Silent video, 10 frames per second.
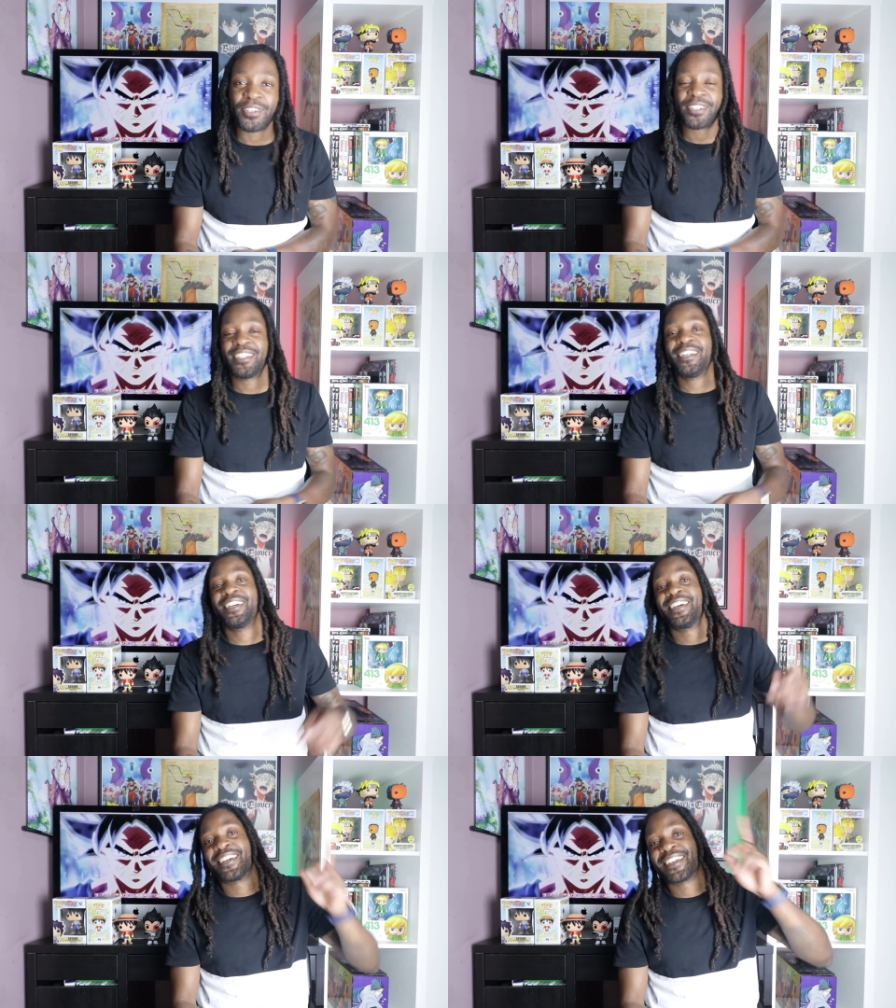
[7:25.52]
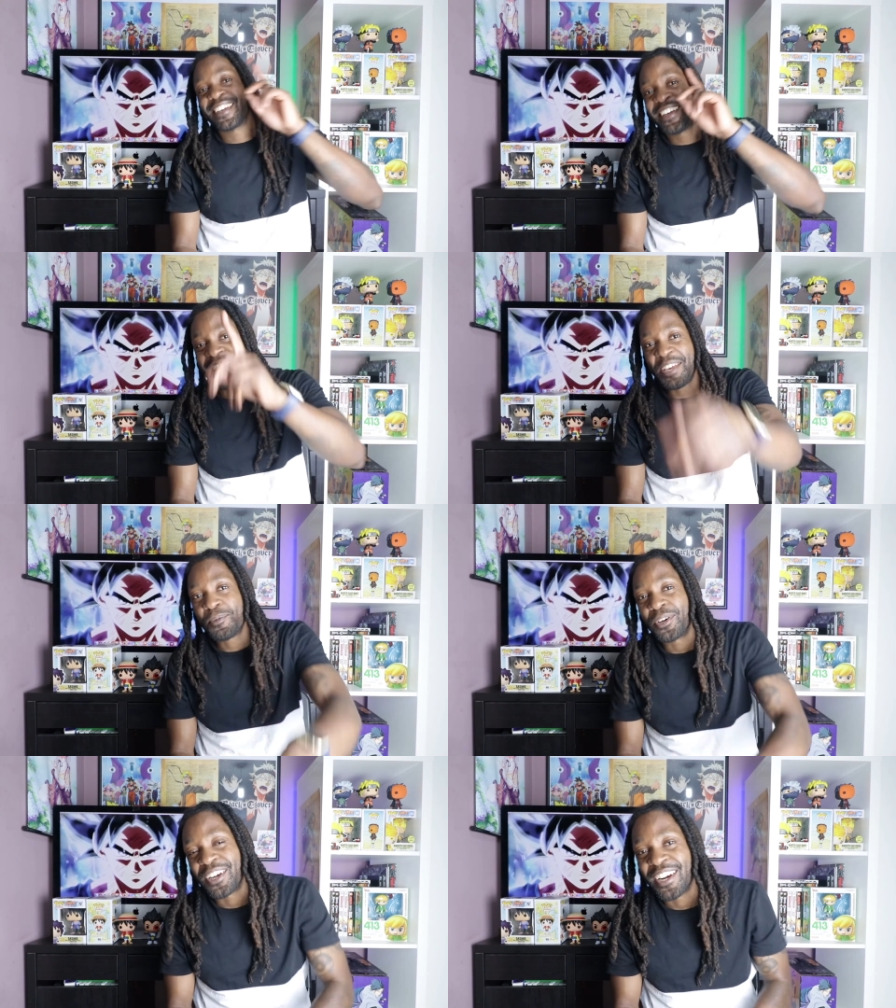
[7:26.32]
on,
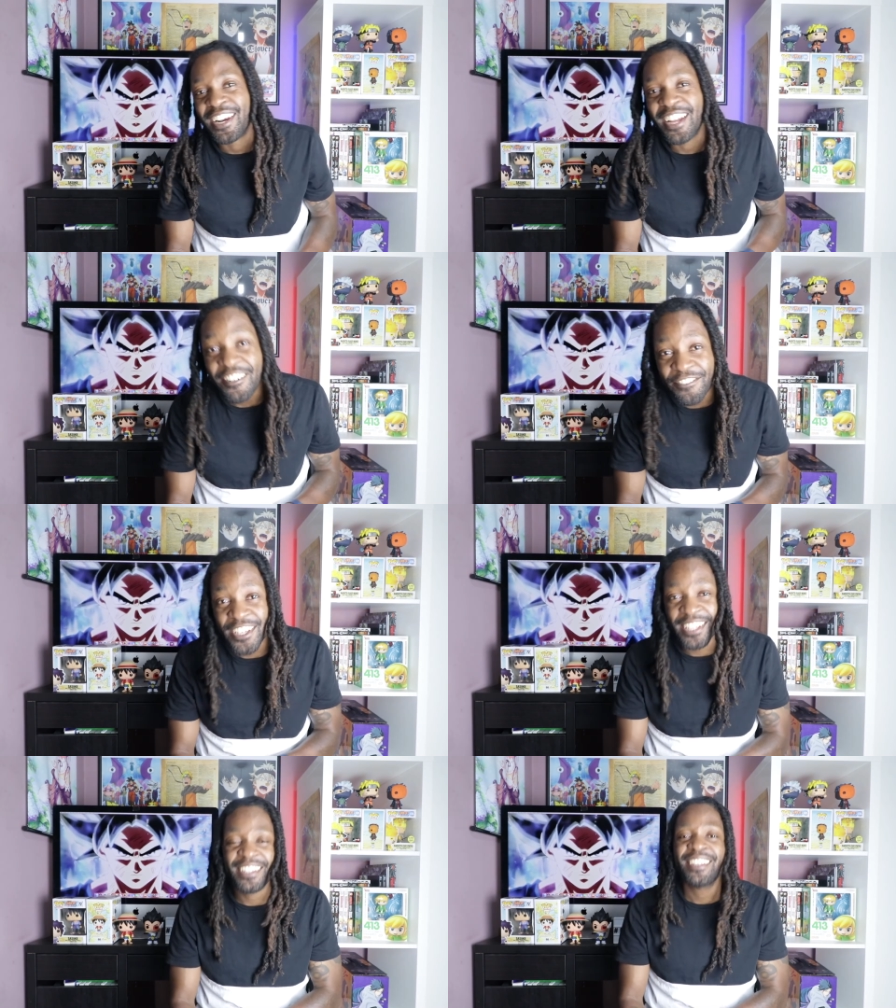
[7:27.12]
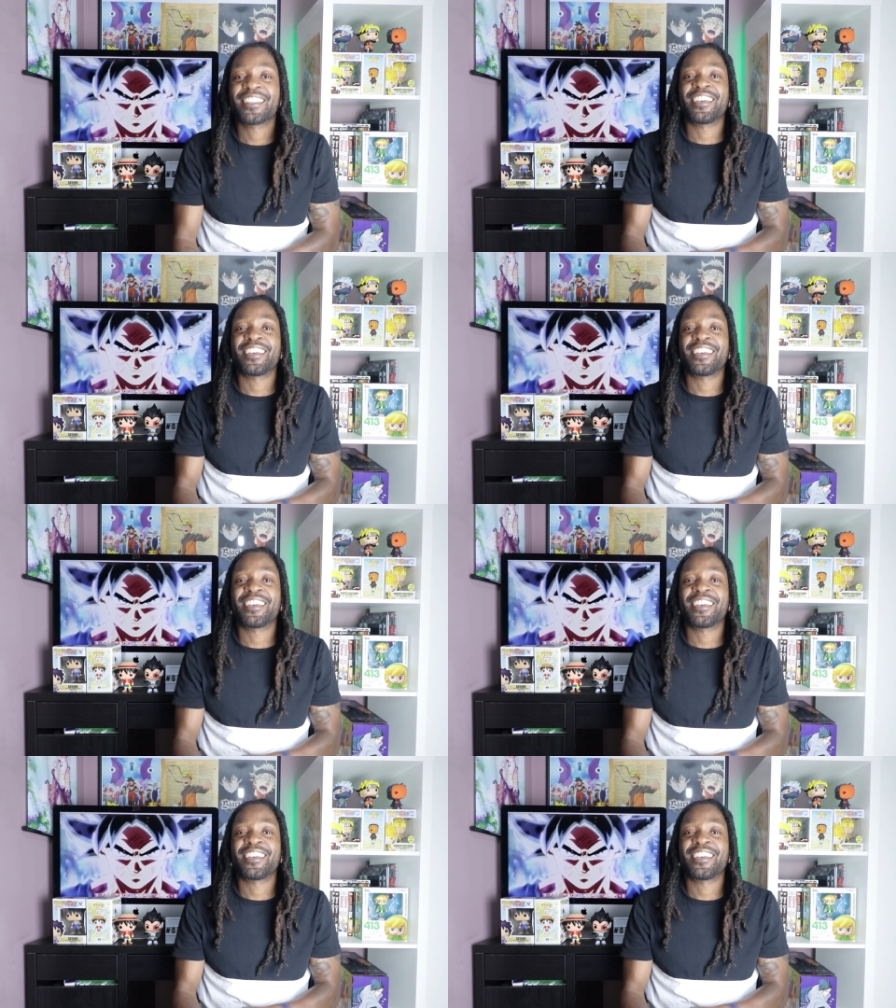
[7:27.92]
keep on loving.